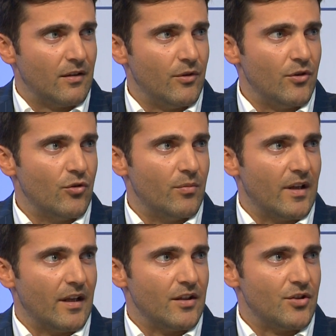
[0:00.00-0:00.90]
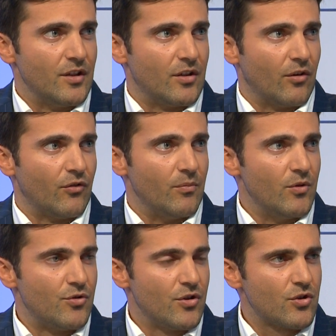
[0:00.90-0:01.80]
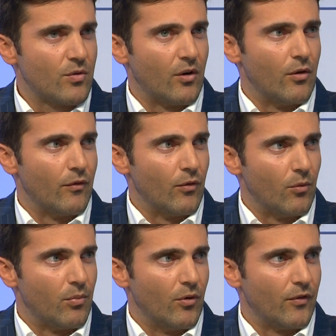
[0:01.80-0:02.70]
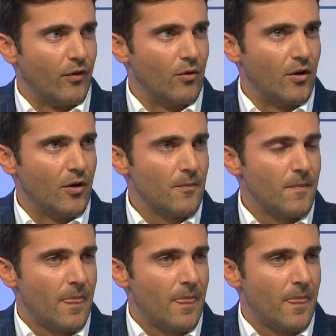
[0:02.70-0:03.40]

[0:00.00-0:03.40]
renewable energy contributions to our overall portfolio.